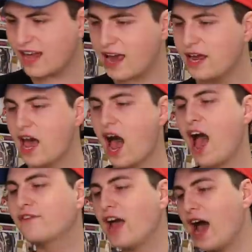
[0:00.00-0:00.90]
set.
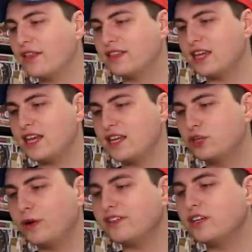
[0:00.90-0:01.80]
I've got the
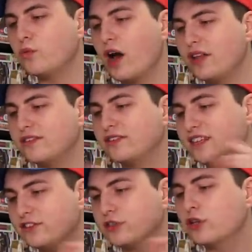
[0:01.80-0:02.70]
Twisted ones,
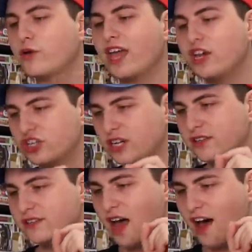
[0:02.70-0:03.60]
Sister
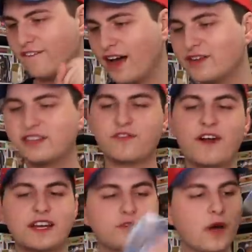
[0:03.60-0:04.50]
Locations, uh, Five Nights at
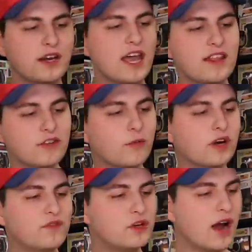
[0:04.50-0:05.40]
Freddy's one. This one
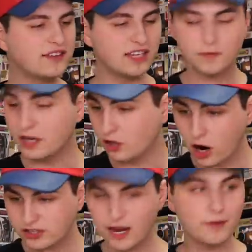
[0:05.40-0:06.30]
one of you guys sent to me a
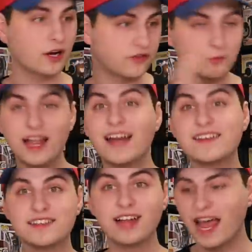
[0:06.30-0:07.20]
long time ago, so I'm glad
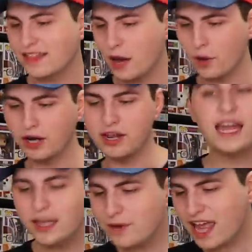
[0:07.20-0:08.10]
I still had that one.
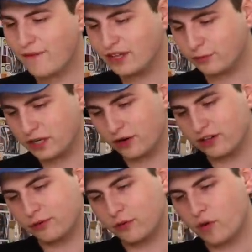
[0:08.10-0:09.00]
And then we have this one here.
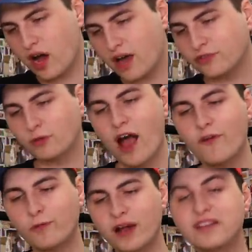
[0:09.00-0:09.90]
This one was
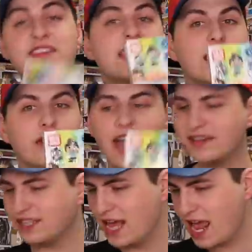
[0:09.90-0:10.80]
Ralph Breaks the Internet.